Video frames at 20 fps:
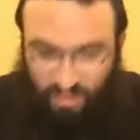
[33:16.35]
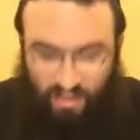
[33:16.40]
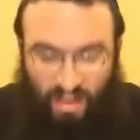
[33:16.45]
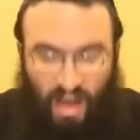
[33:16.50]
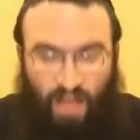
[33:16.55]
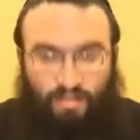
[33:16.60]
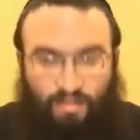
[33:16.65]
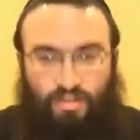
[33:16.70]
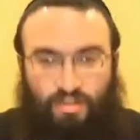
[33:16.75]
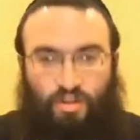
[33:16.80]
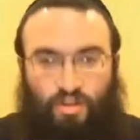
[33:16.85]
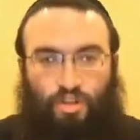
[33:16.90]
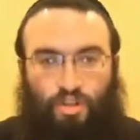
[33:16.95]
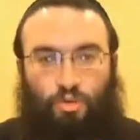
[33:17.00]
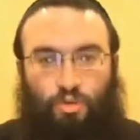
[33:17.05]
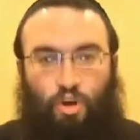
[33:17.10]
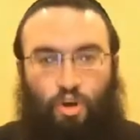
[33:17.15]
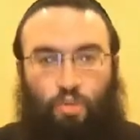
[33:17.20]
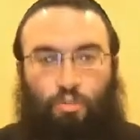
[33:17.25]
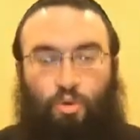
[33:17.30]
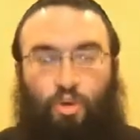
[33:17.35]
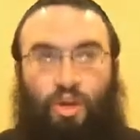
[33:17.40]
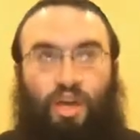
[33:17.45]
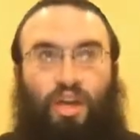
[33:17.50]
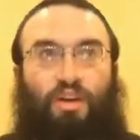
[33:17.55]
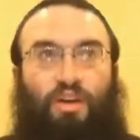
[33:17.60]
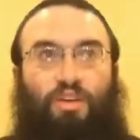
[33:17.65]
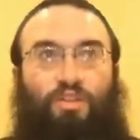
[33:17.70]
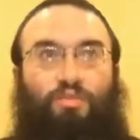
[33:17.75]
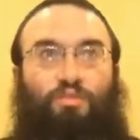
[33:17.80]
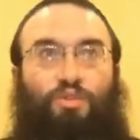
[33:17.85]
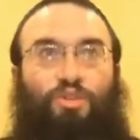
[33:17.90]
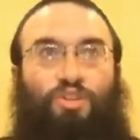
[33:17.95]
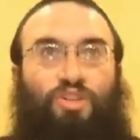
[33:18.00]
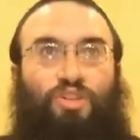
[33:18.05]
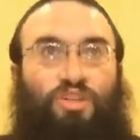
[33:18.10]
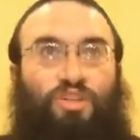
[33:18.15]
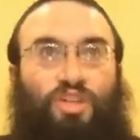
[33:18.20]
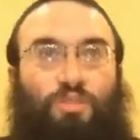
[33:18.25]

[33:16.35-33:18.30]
So if the have to Kadosh Baruch Hu.